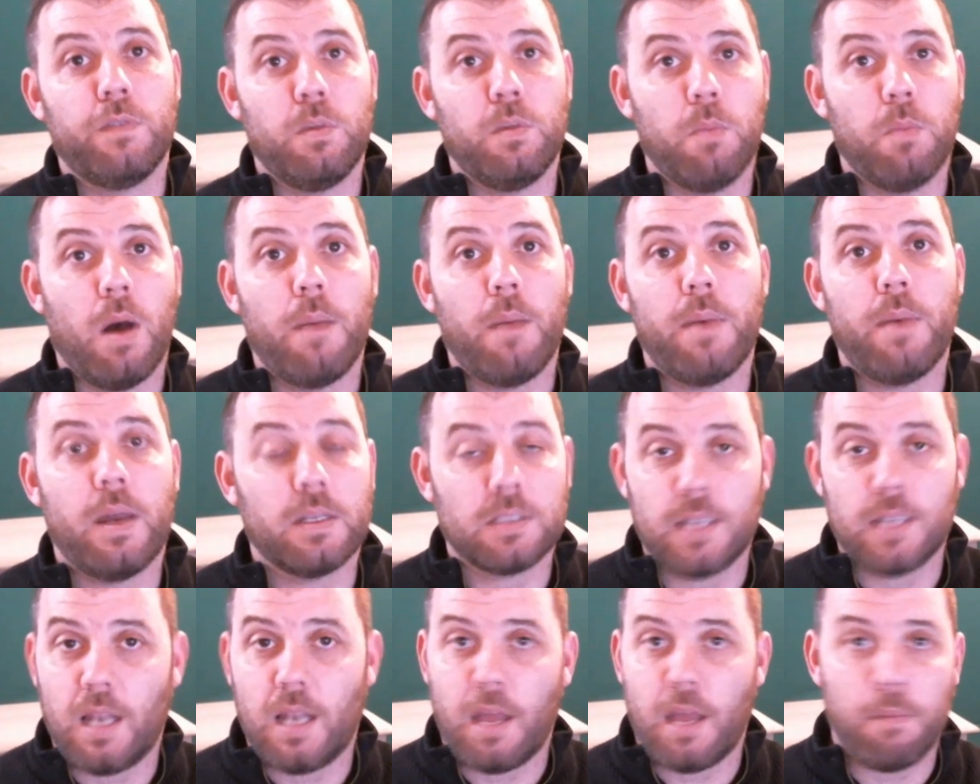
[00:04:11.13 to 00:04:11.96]
You might be able to
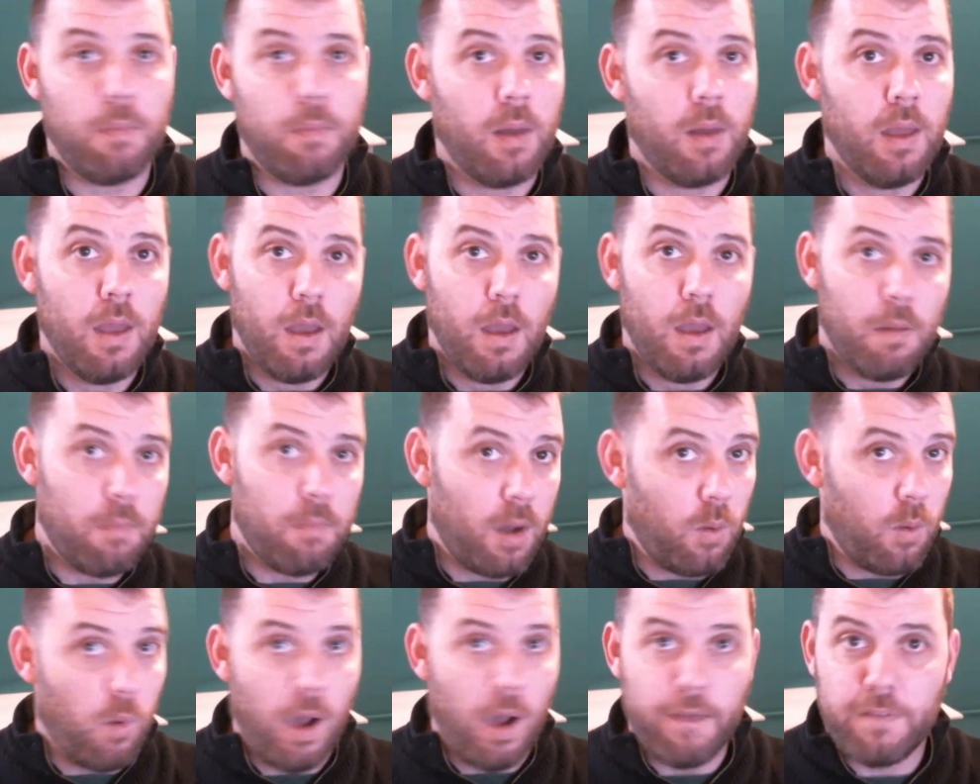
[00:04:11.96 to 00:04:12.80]
say, like,
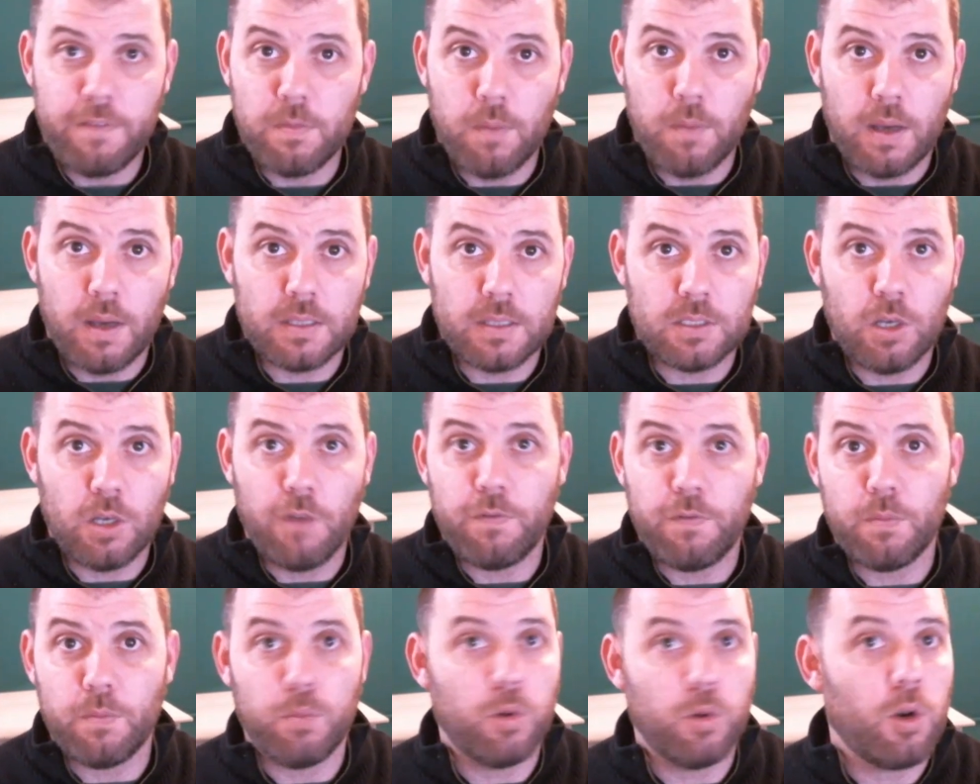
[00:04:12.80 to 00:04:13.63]
my wife and
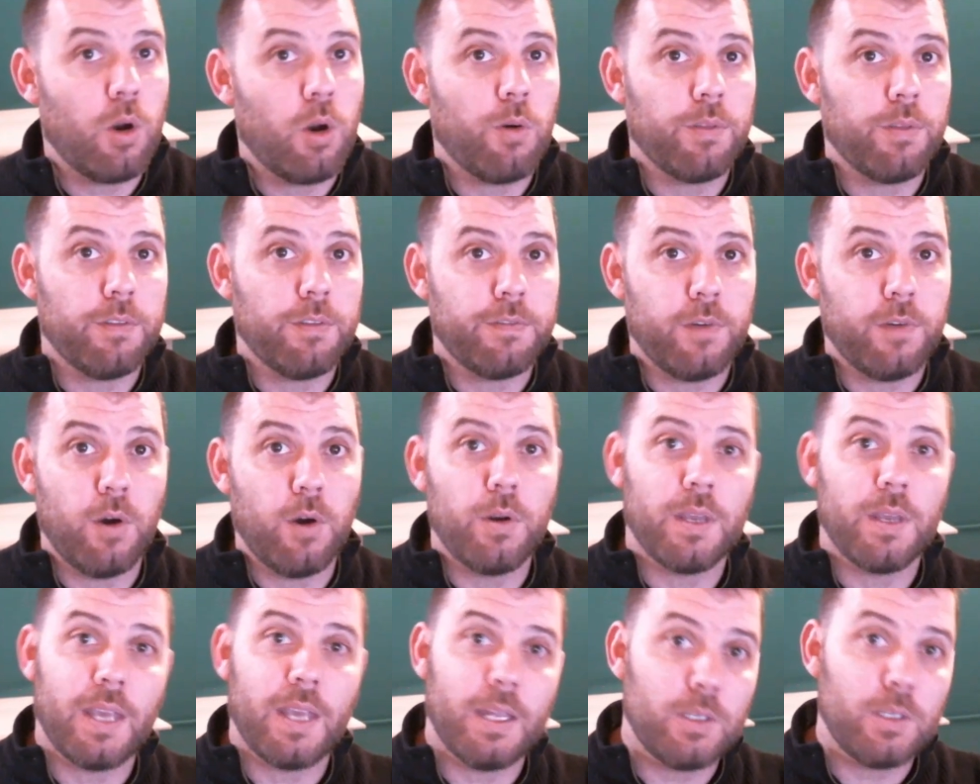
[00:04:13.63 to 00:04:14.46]
myself, and put her on the phone
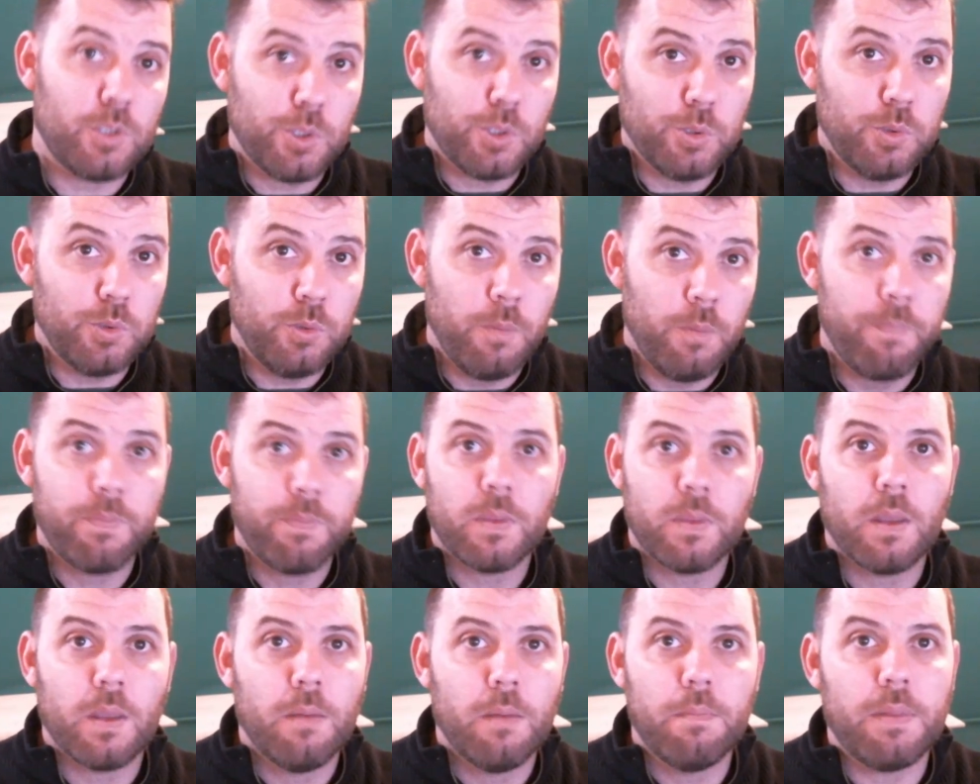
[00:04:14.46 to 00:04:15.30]
and get 2,
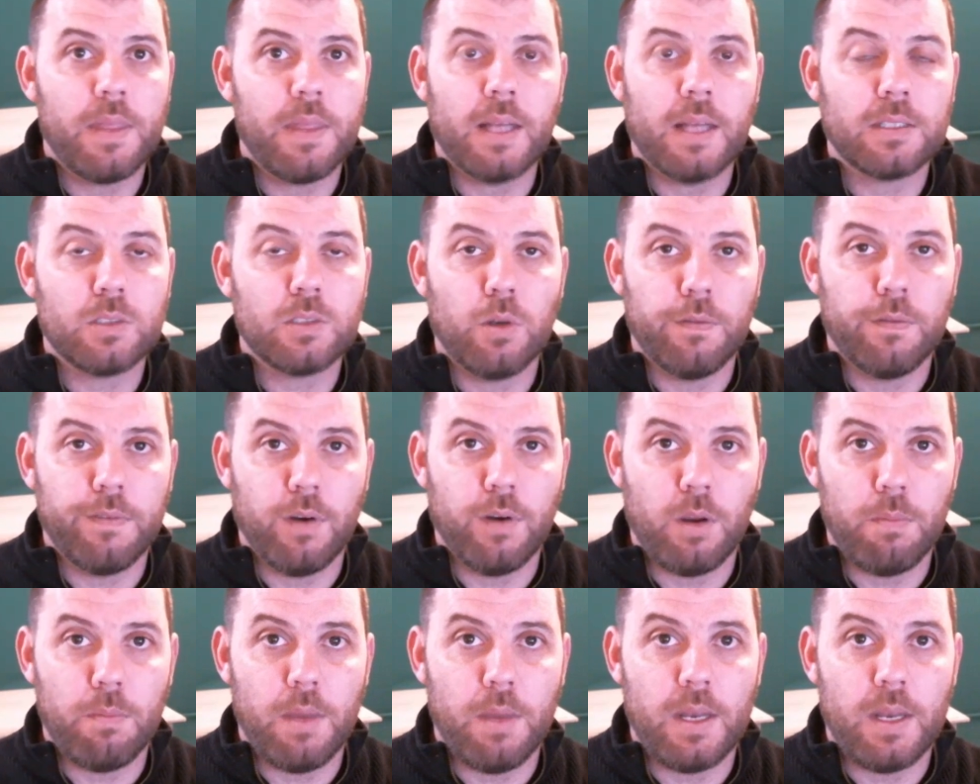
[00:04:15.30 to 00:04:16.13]
but that's not
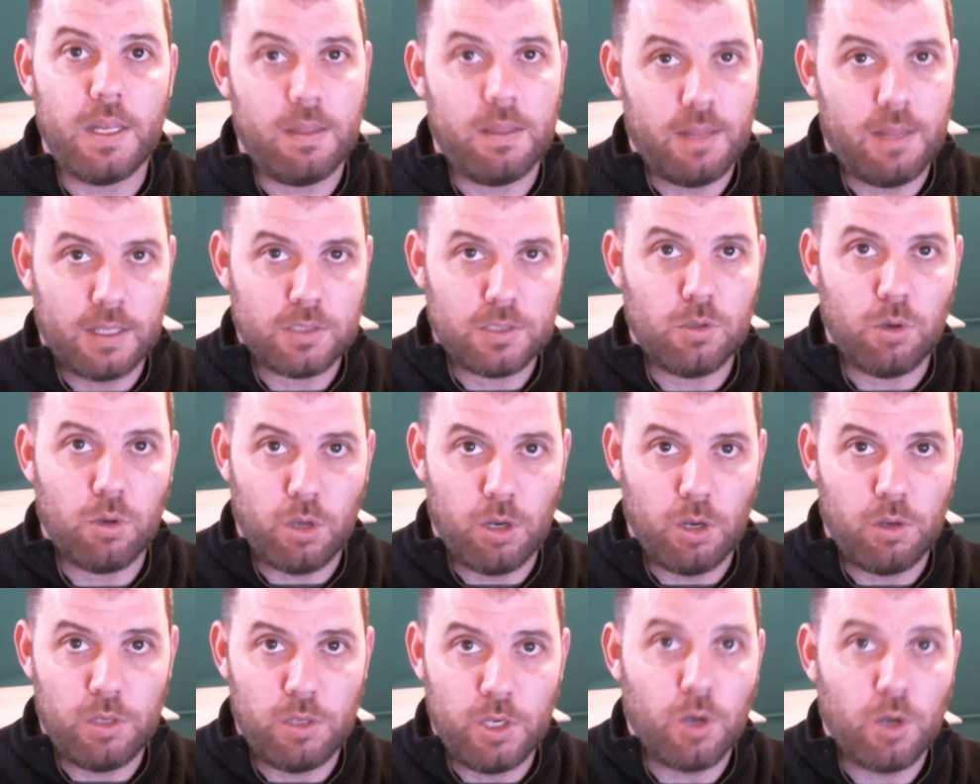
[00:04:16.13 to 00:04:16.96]
very many. You're not
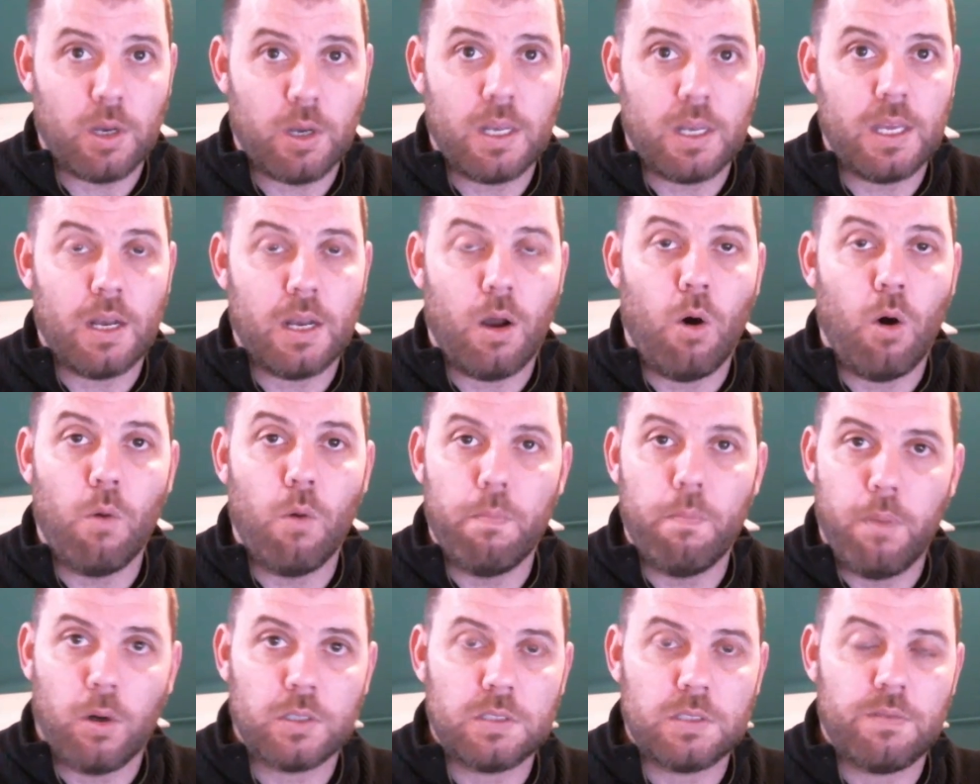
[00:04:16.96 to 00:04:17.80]
going to get a whole
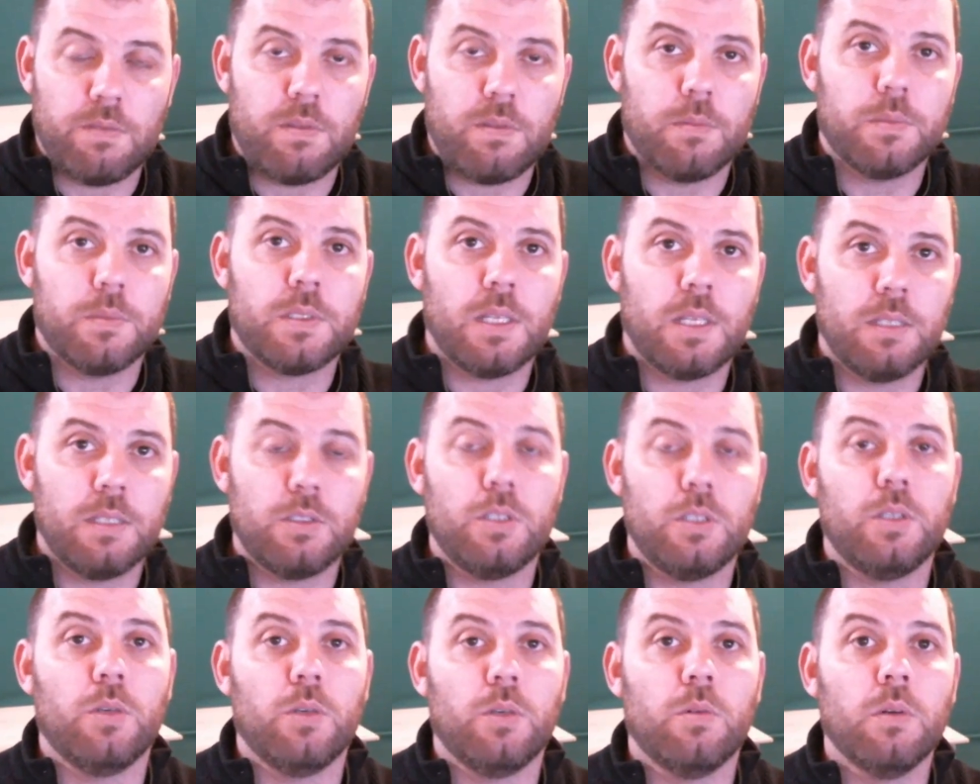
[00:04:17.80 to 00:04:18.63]
box of them sent
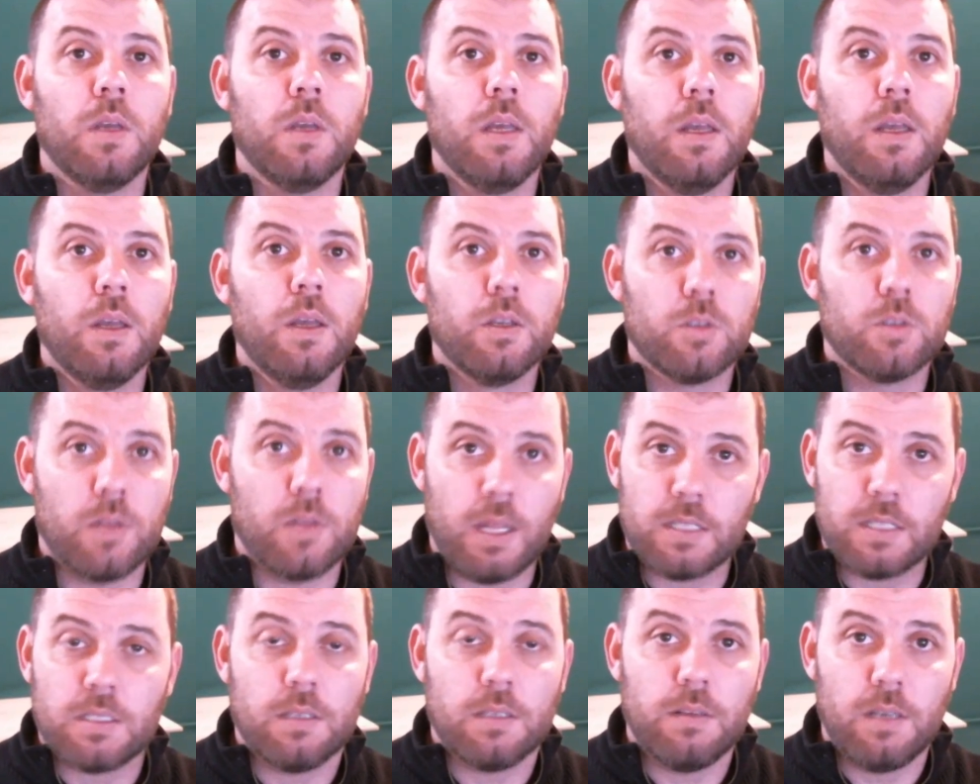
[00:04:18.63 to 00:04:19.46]
to you. So
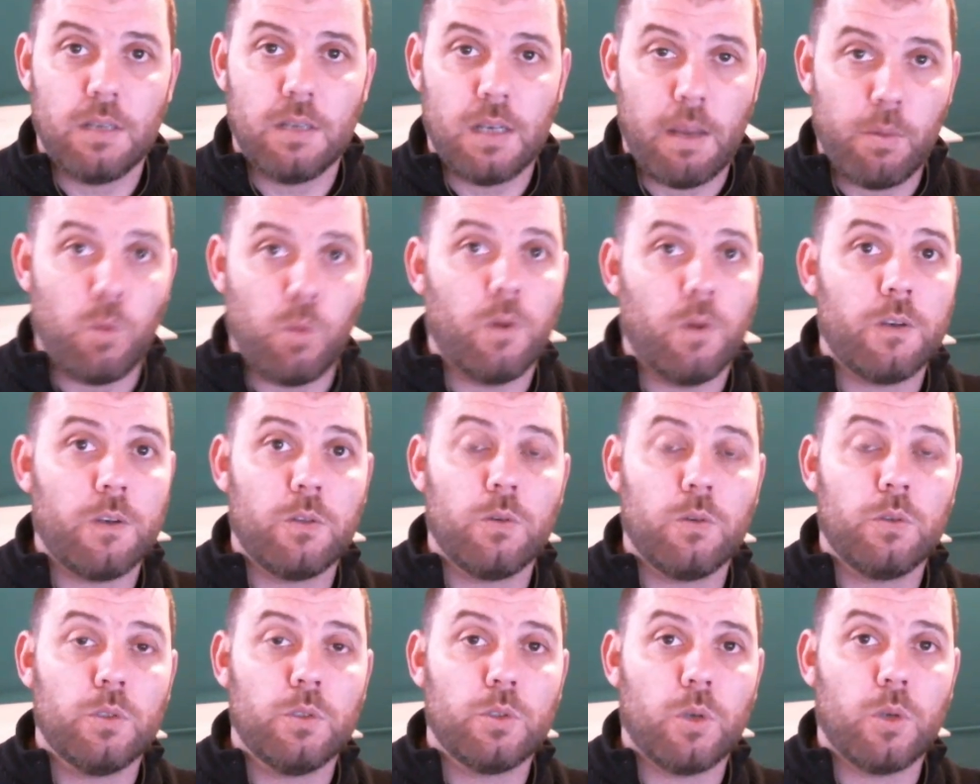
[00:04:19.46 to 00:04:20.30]
that's a number one
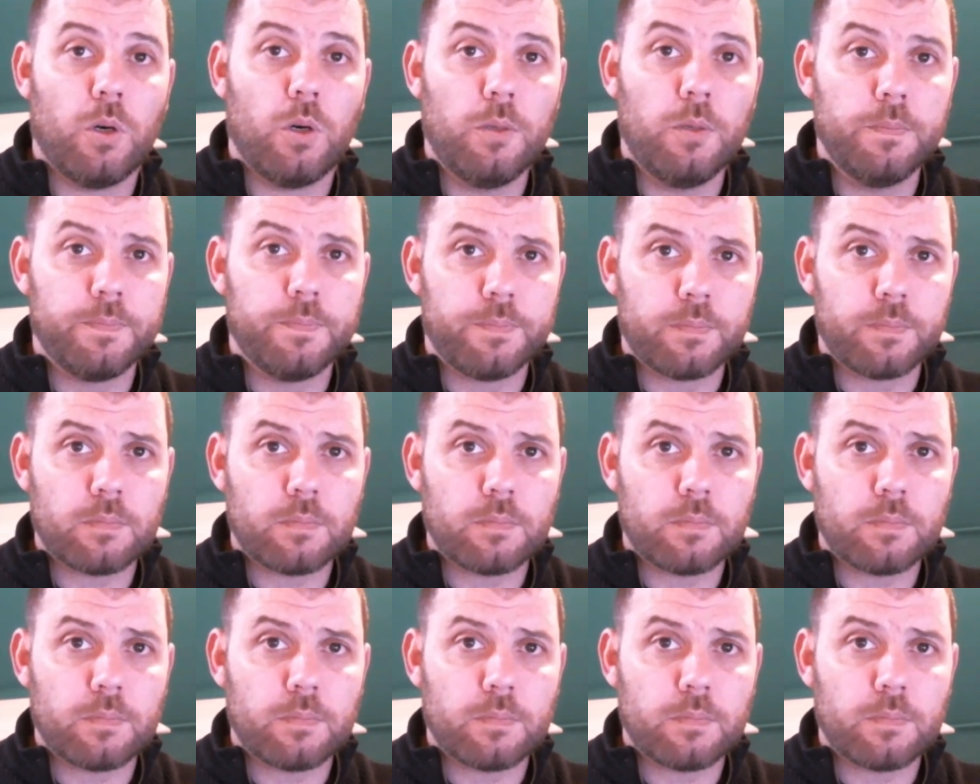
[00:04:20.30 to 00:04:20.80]
good control.